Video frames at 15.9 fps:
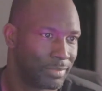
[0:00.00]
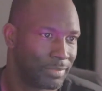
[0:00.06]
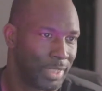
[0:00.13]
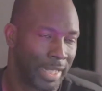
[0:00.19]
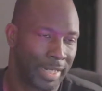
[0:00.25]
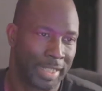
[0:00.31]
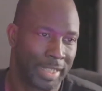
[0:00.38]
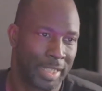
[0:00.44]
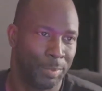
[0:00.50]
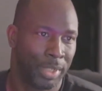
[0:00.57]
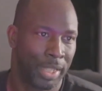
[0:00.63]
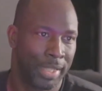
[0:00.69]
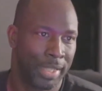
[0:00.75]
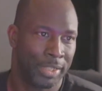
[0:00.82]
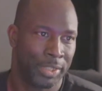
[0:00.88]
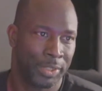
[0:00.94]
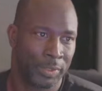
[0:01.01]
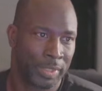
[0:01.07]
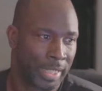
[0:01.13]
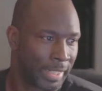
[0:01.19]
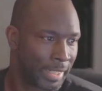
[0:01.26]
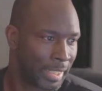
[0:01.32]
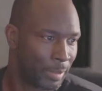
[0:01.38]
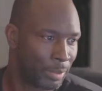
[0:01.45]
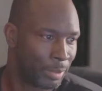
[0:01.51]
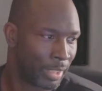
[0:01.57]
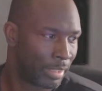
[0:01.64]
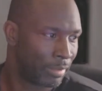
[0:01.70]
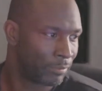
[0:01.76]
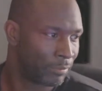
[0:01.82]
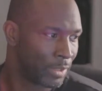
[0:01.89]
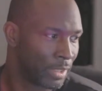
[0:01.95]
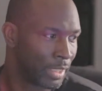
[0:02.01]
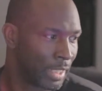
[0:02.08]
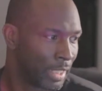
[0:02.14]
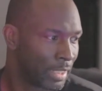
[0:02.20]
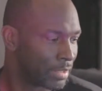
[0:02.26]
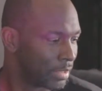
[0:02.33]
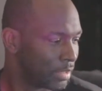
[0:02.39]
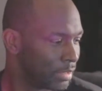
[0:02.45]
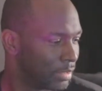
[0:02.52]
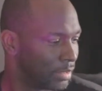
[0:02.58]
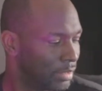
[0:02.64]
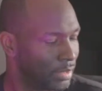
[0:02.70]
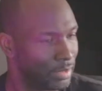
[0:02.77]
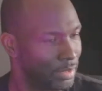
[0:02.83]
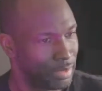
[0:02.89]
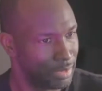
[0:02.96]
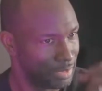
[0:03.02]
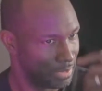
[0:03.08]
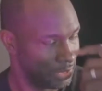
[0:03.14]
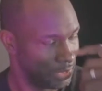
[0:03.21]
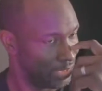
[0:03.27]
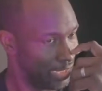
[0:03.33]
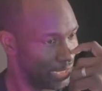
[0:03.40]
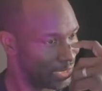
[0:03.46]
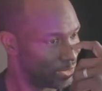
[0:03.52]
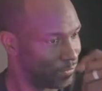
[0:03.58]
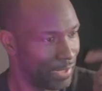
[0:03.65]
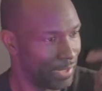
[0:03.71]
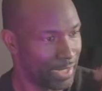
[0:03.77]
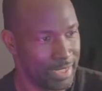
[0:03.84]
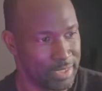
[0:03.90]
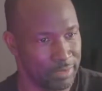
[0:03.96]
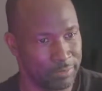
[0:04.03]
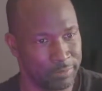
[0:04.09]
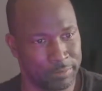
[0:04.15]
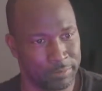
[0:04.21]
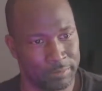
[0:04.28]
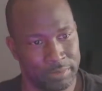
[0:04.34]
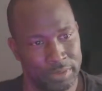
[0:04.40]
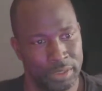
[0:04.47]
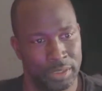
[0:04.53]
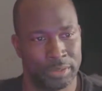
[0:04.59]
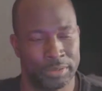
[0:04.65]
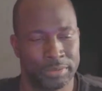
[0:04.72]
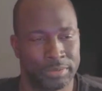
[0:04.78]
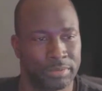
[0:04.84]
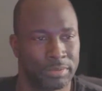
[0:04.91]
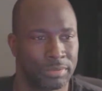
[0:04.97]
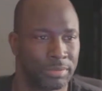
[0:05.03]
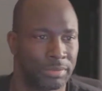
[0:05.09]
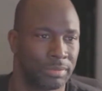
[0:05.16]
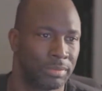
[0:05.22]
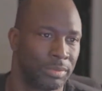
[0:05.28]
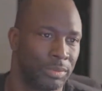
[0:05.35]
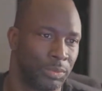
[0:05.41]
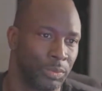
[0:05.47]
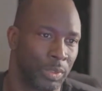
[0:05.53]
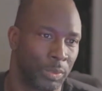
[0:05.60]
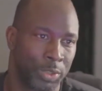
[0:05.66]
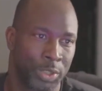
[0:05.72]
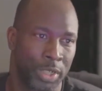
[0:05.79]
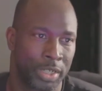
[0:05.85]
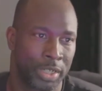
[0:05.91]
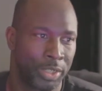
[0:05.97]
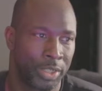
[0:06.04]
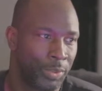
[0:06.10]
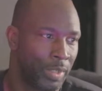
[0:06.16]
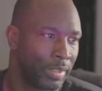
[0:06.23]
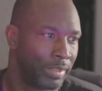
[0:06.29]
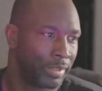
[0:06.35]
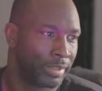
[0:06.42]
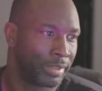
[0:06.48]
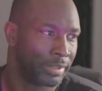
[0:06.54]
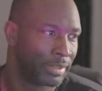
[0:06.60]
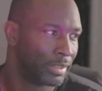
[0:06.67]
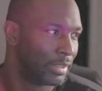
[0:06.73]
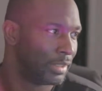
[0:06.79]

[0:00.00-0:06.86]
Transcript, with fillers: got to keep planning though. Got to keep planning for the next next phase of you know what we're trying to do out here.